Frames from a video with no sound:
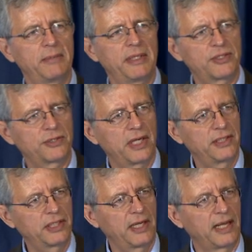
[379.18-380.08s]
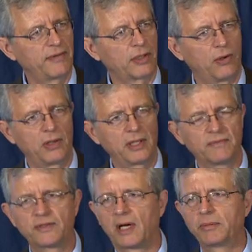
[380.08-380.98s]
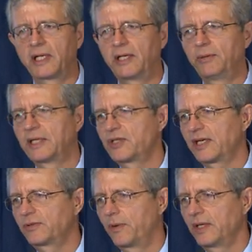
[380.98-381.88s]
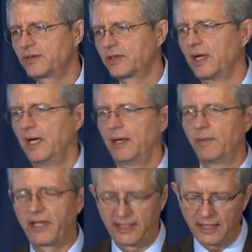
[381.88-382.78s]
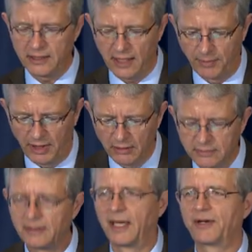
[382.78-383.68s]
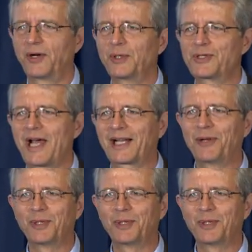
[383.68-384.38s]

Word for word: administration have a goal of doubling U.S. exports? Well, they did double. I don't know exactly